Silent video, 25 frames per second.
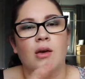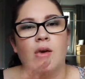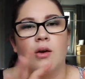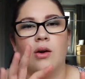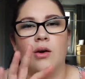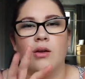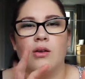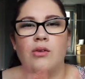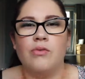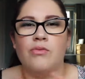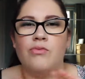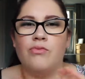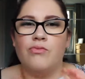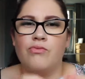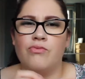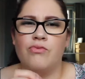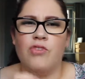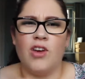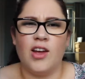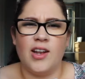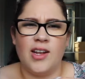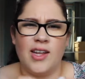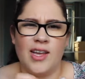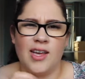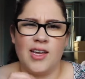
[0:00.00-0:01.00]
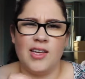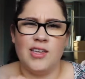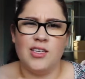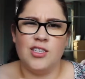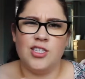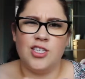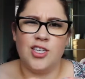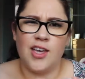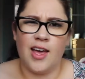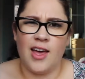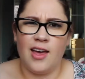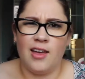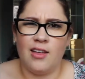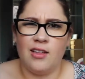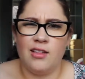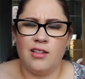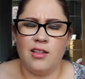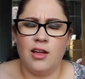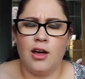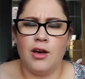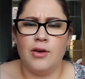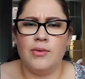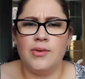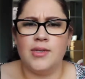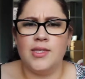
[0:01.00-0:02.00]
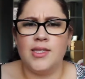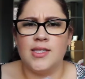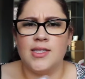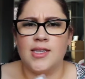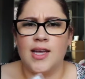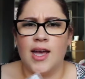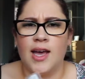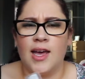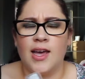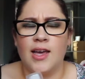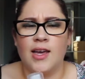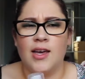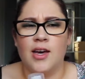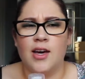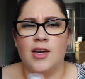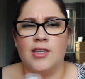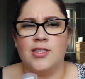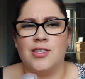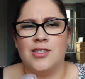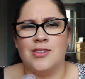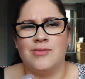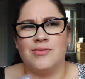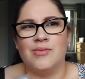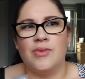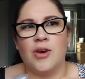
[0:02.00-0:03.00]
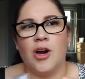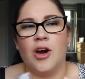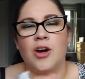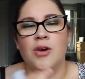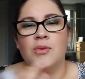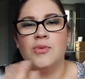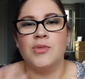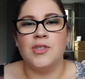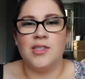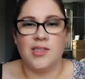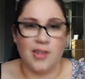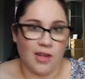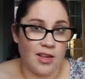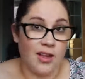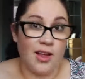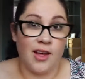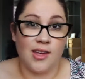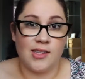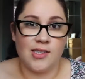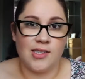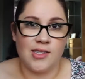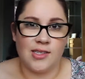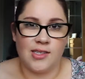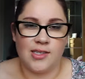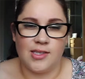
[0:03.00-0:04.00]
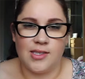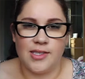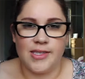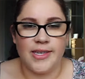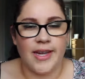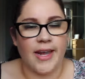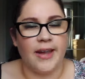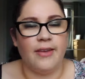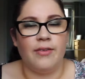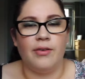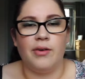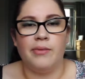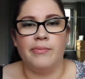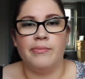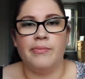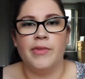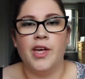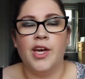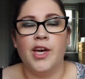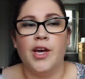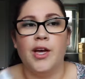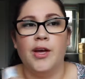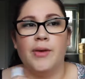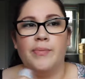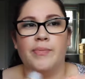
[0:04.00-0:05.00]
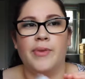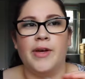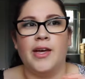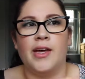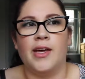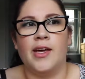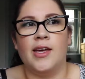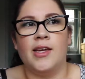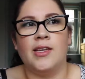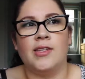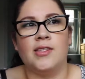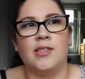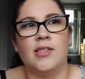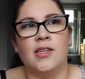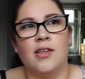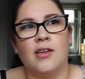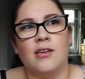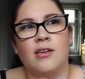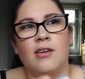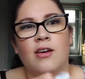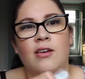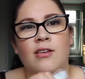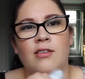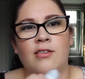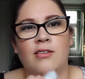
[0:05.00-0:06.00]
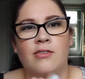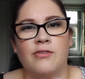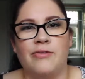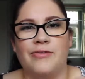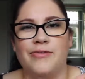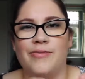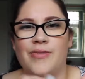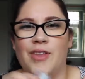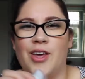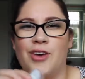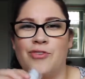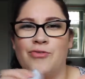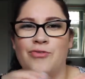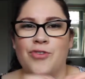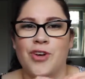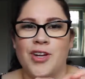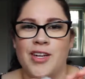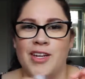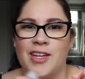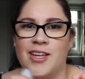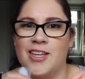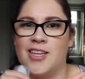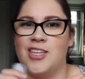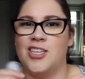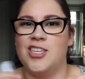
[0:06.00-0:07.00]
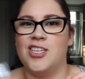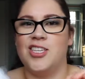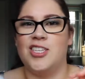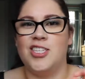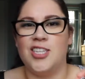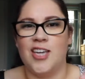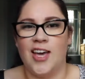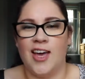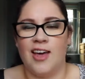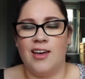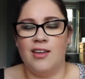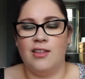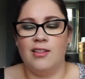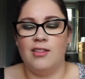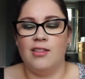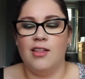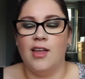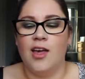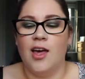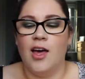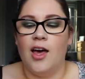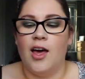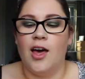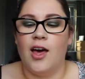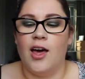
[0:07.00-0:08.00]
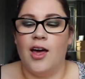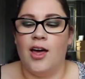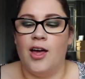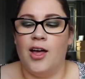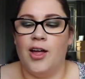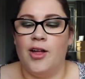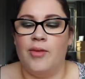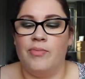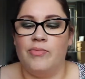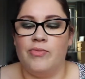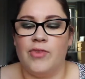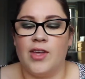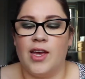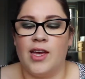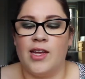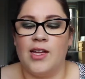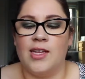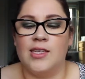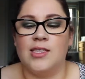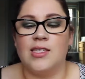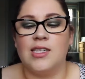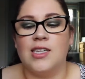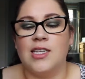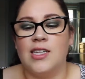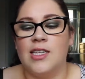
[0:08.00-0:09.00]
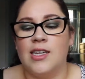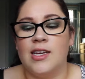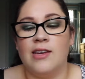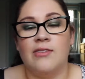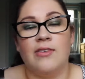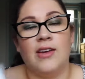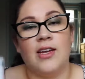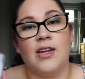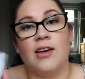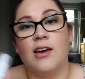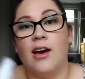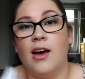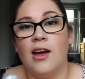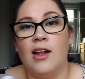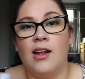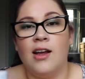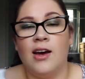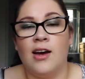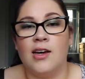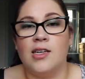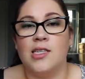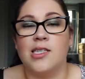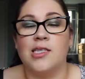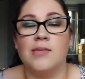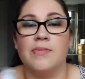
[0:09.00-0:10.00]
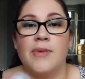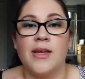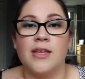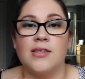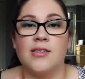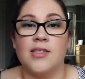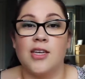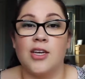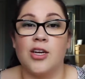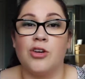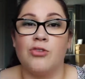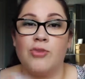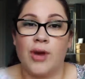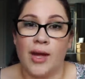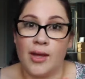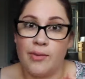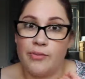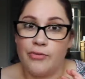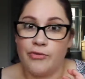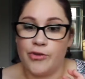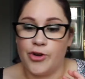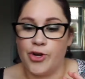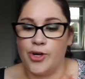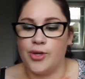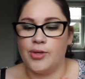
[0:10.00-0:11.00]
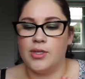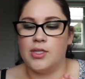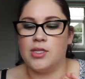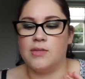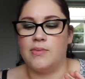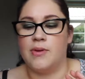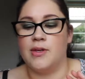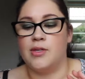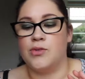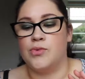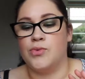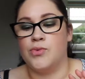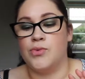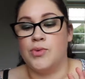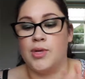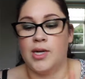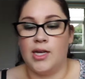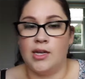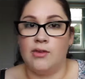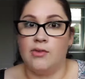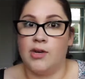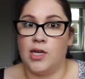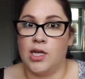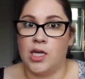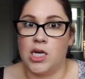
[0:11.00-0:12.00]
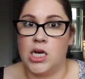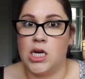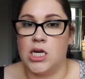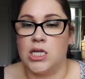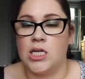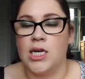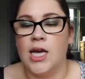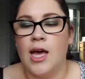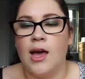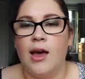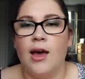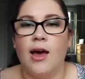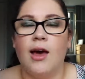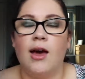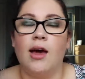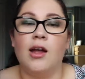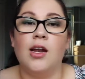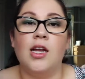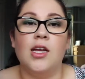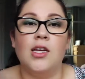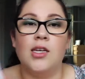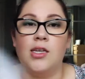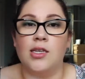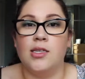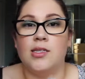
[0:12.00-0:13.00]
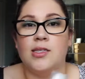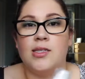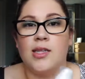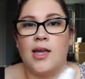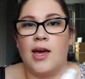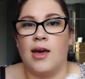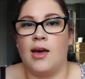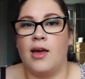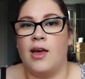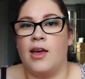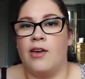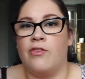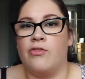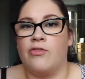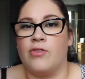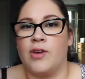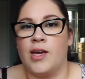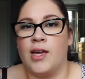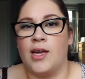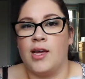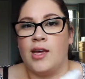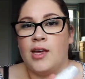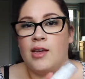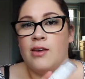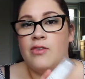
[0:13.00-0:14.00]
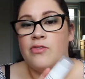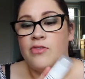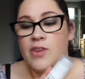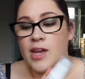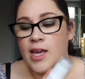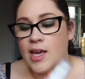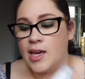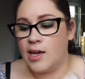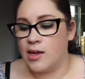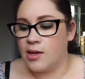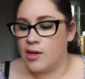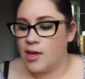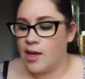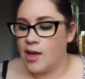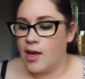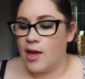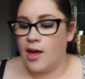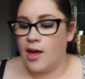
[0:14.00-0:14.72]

kind of runny gel I would say I don't I wouldn't cast it as a serum but it's like kind of a runny gel um, and it's clear in colour smells like grapefruit smells really really good and I use that every evening